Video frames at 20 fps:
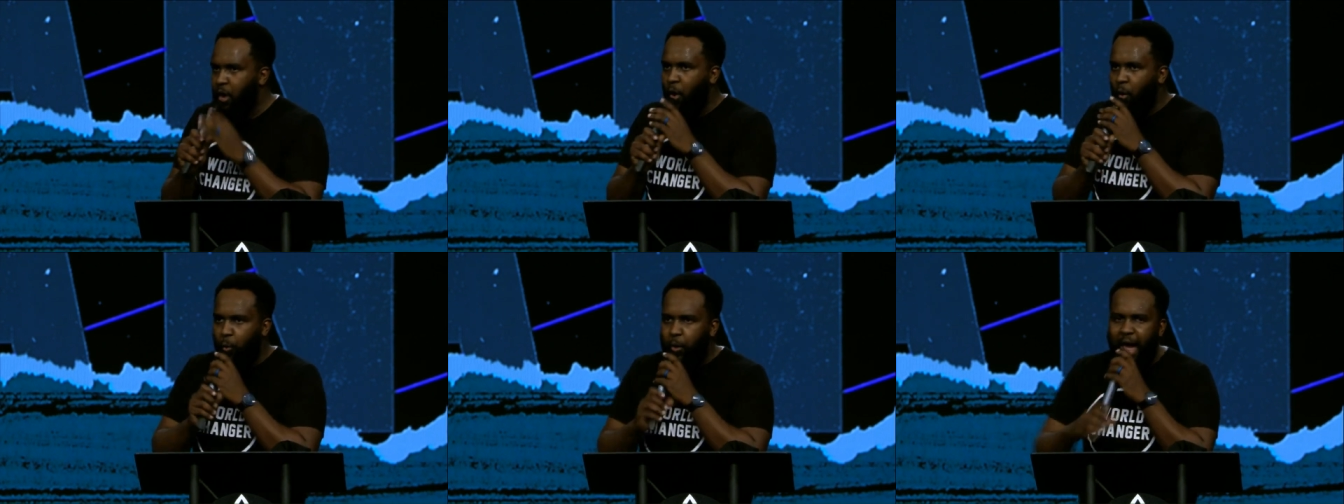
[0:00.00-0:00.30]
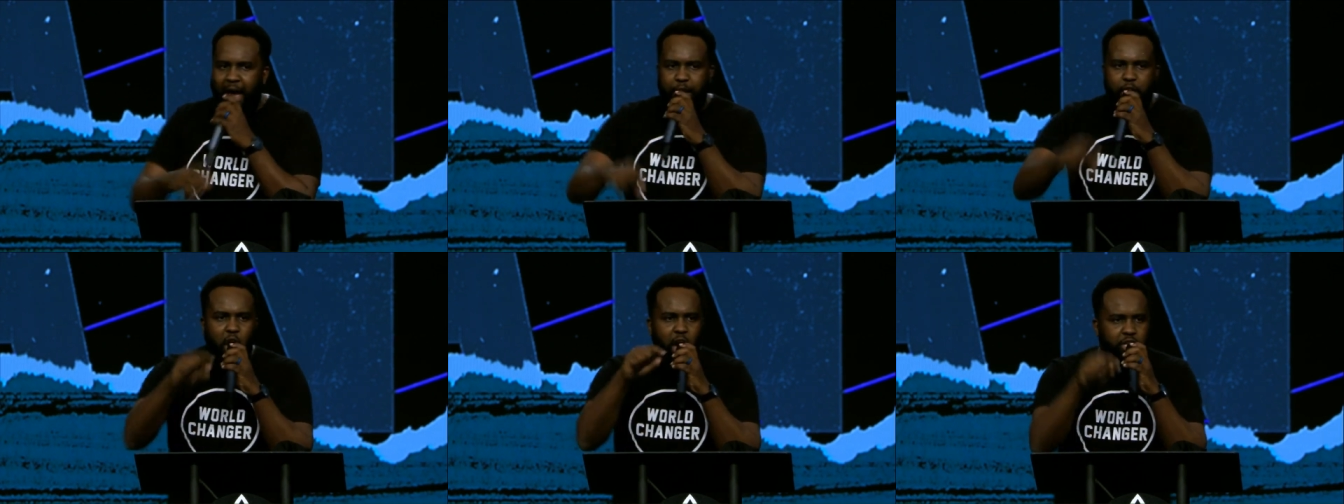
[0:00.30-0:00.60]
We
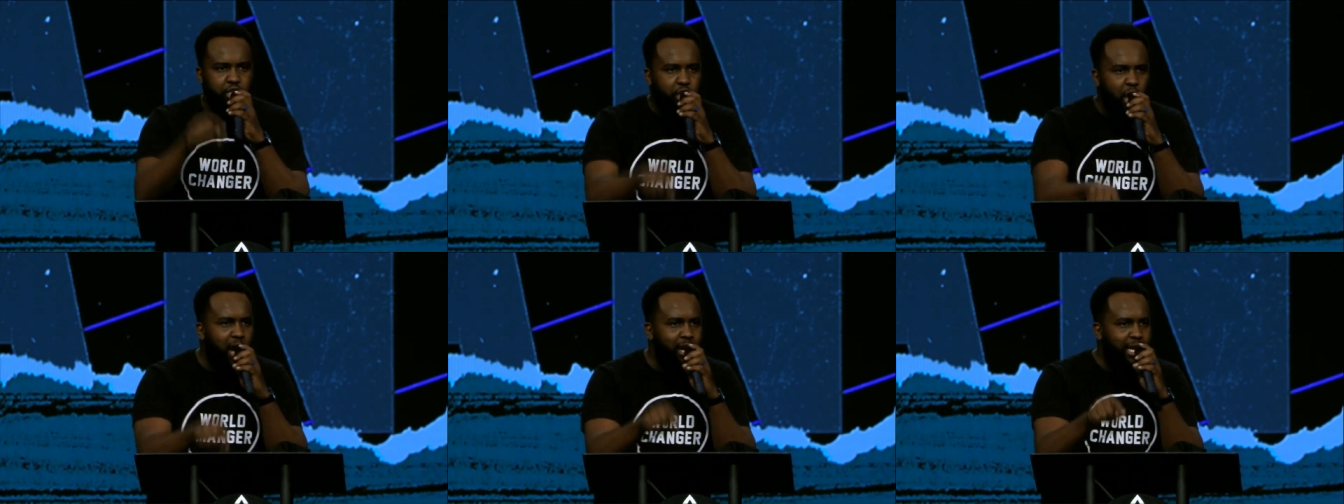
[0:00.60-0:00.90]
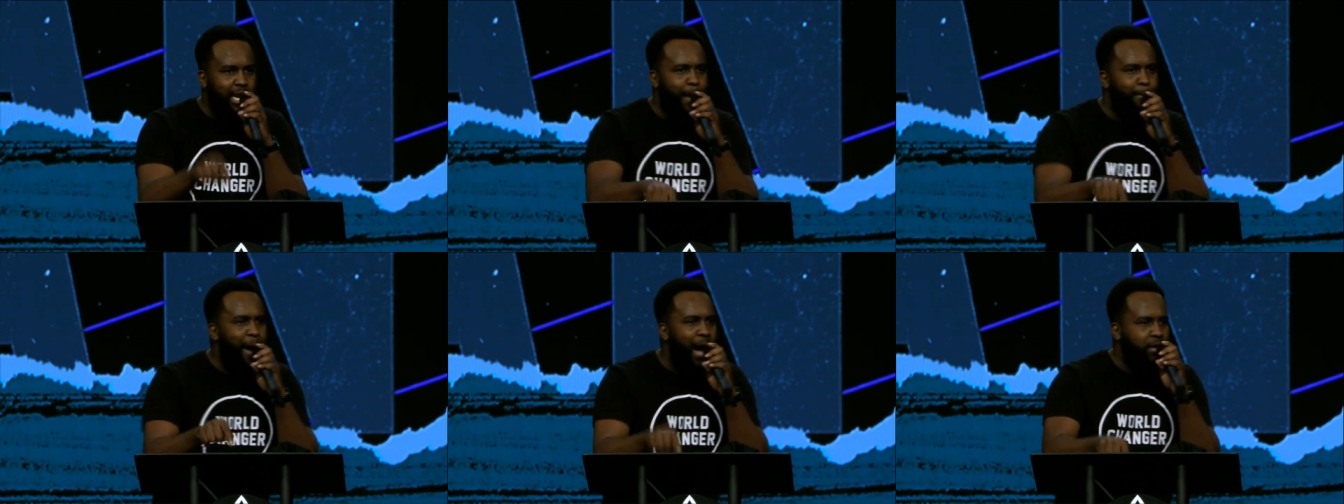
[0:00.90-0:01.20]
are not
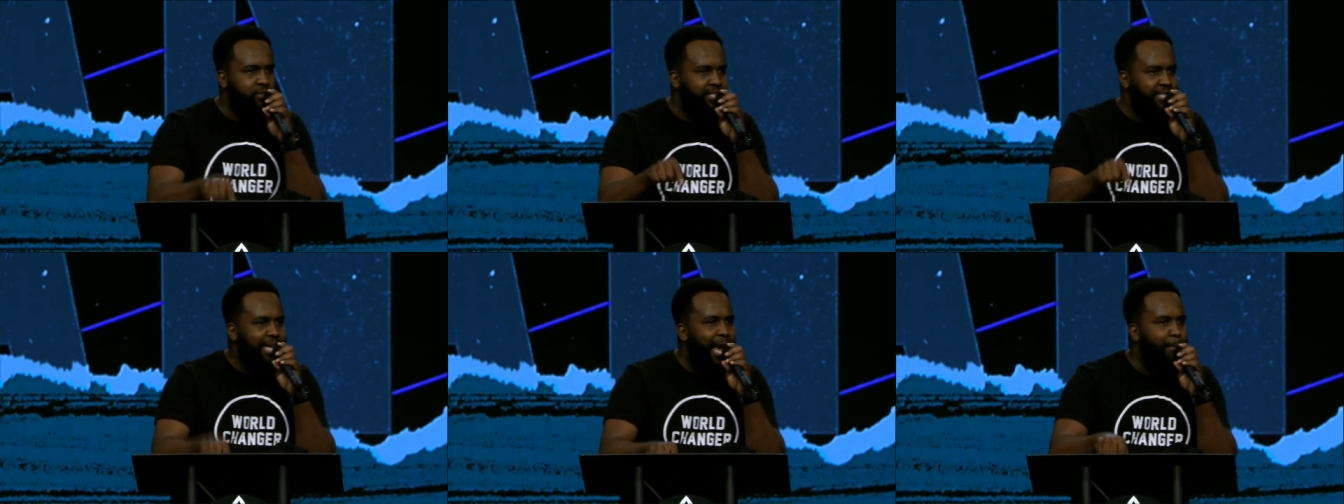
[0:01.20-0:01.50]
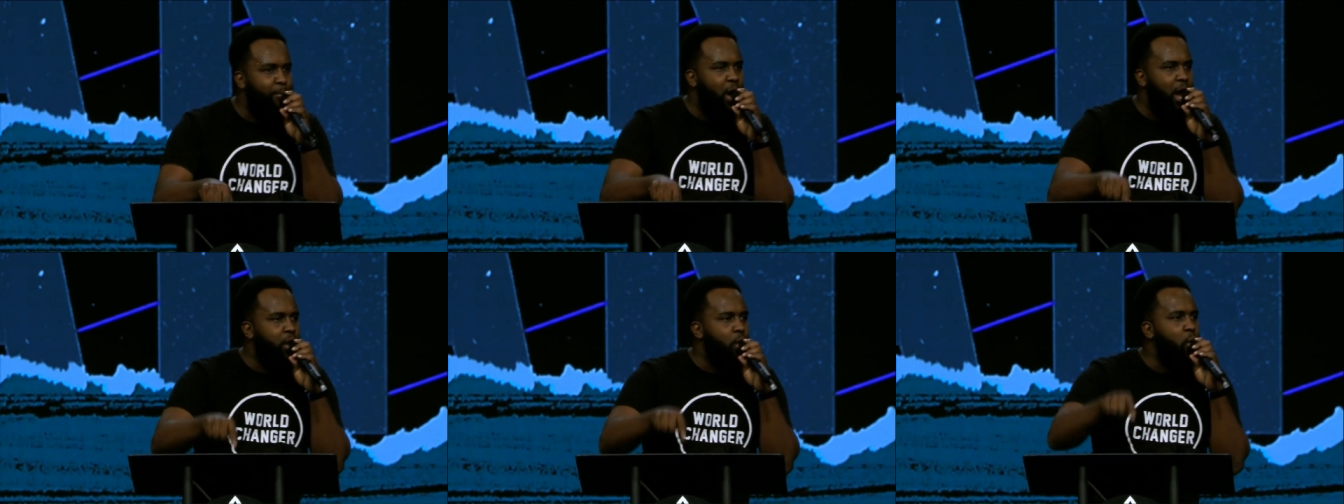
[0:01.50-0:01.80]
talking about
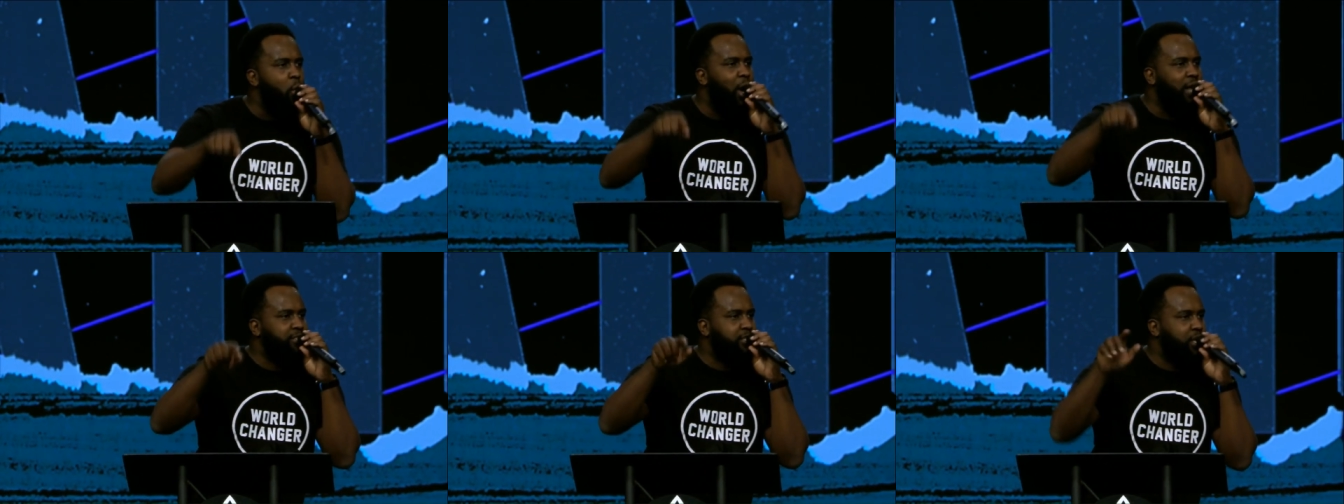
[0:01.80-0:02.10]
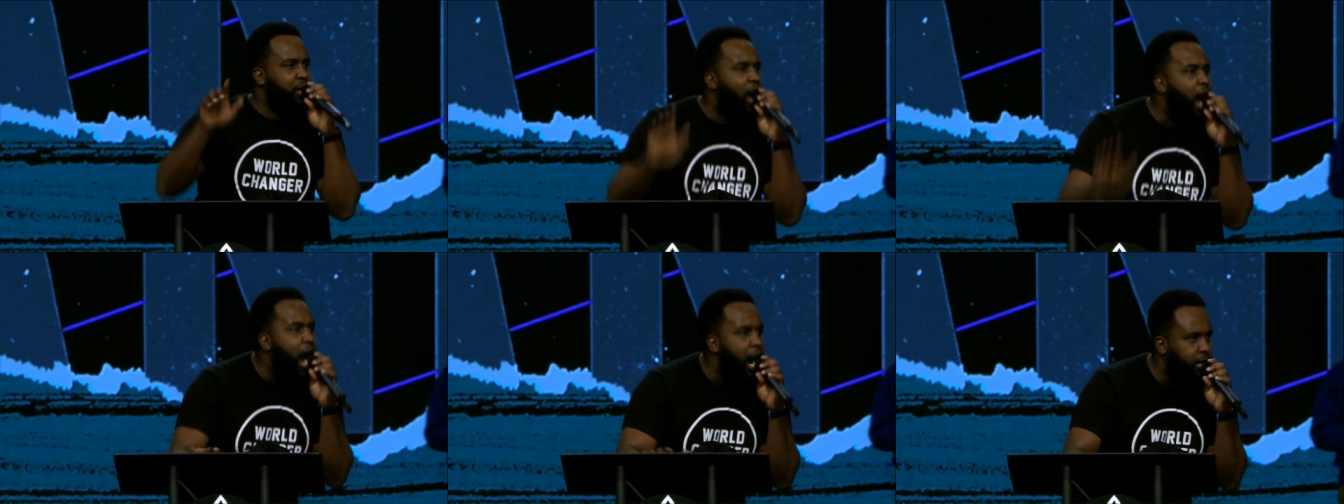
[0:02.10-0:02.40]
someone who was
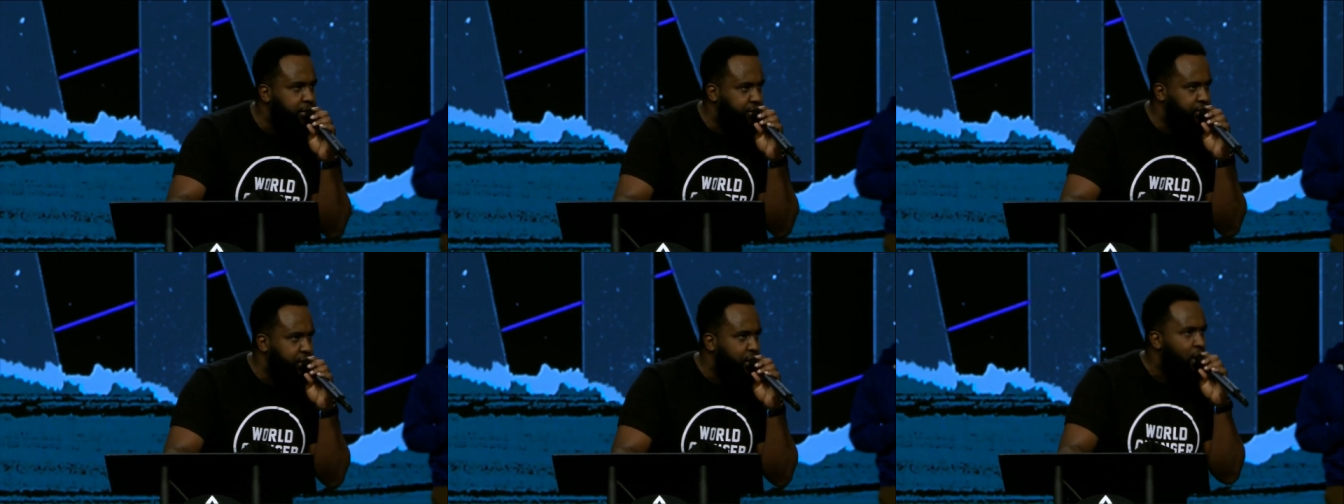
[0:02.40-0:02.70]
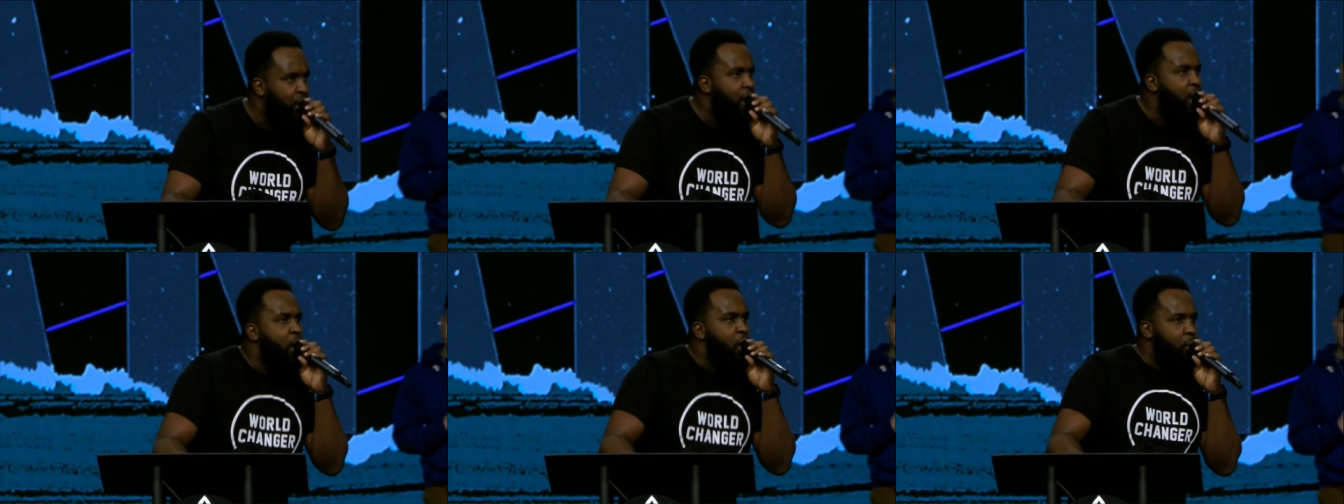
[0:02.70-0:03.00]
cursed.
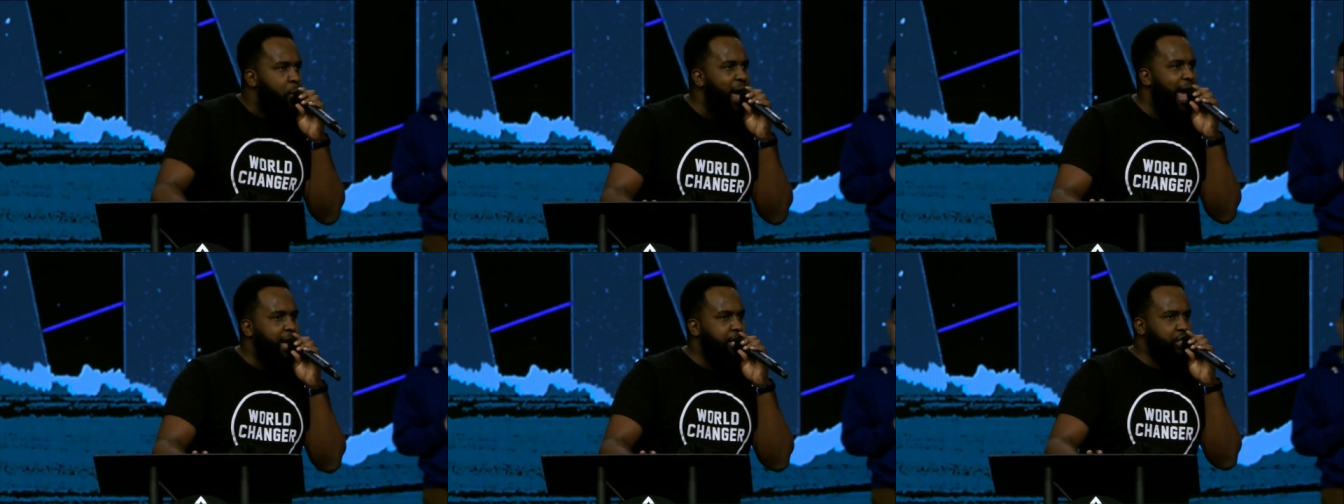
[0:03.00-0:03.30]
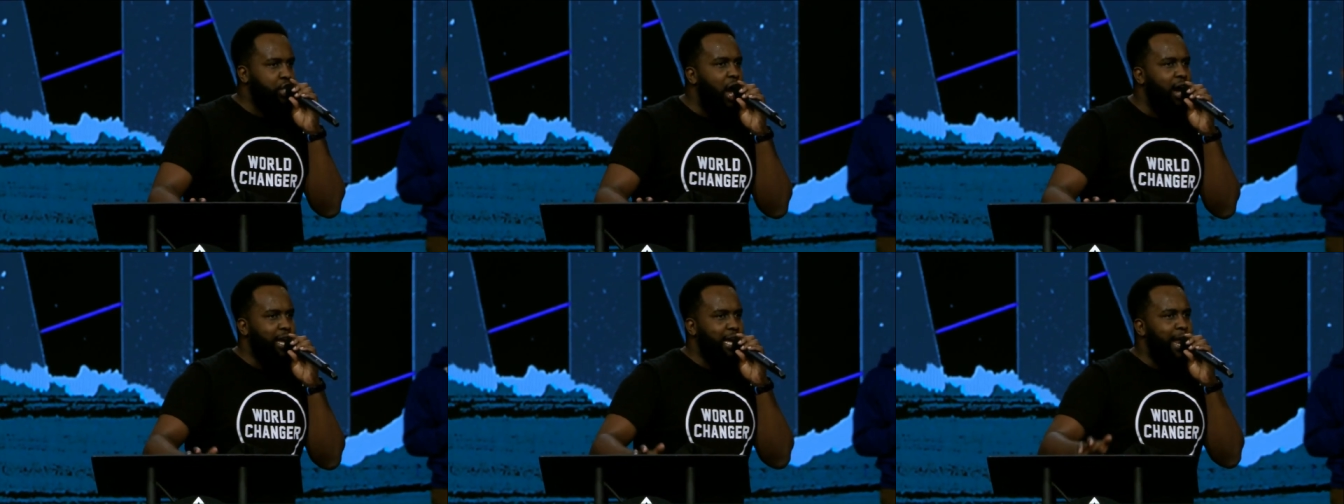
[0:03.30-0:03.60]
We are
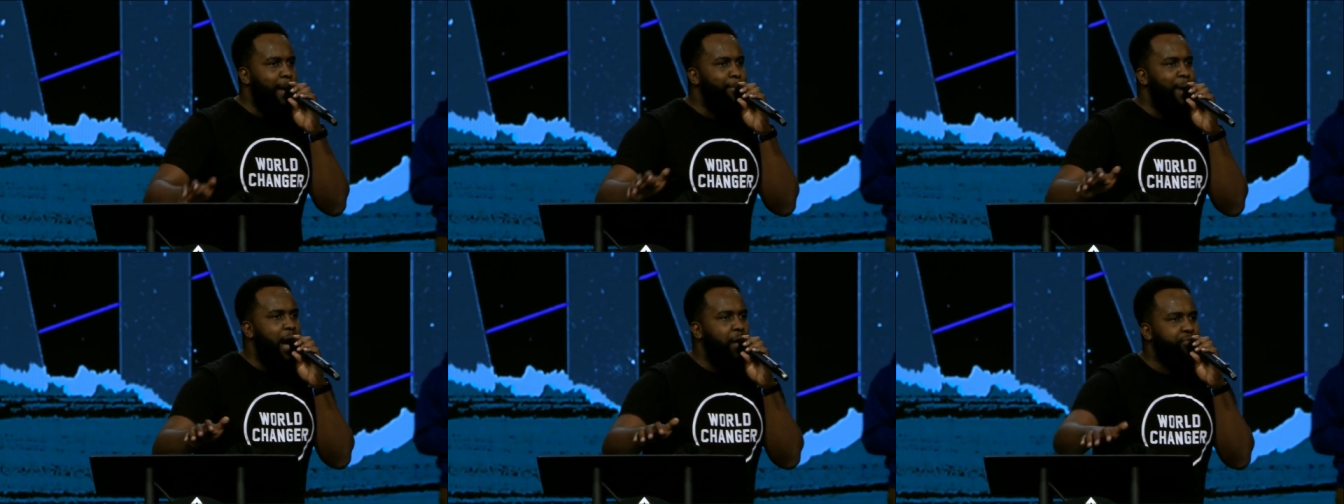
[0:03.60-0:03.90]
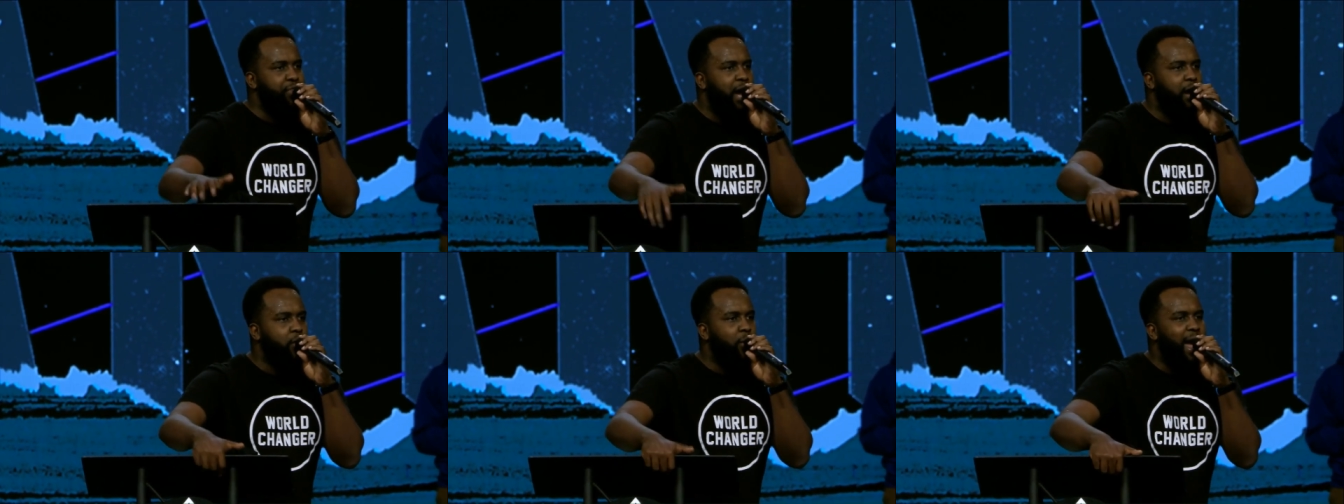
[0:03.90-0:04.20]
talking about
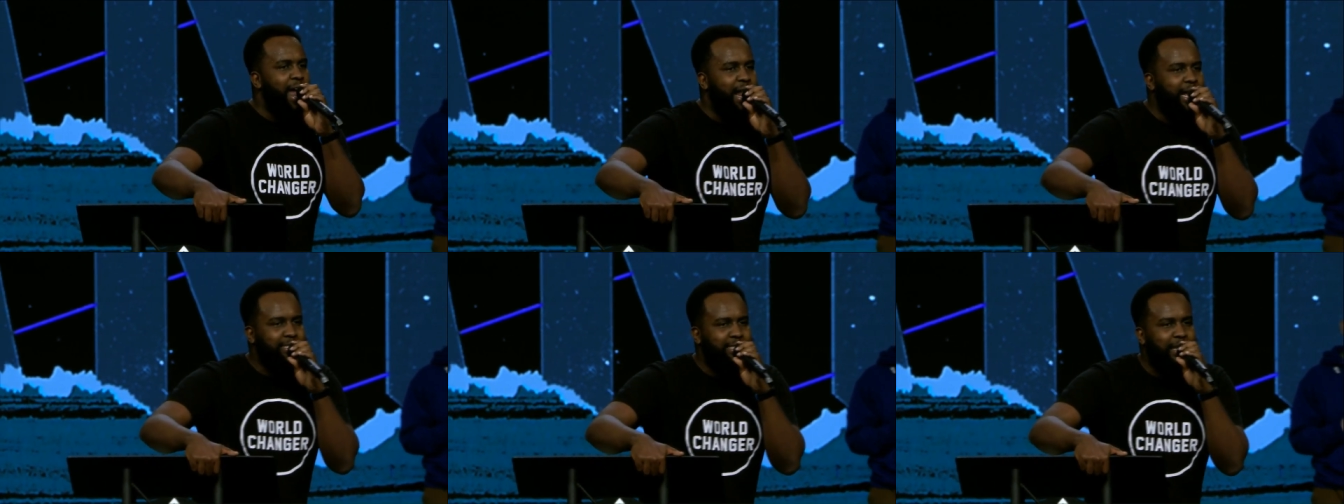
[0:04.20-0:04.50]
the greatest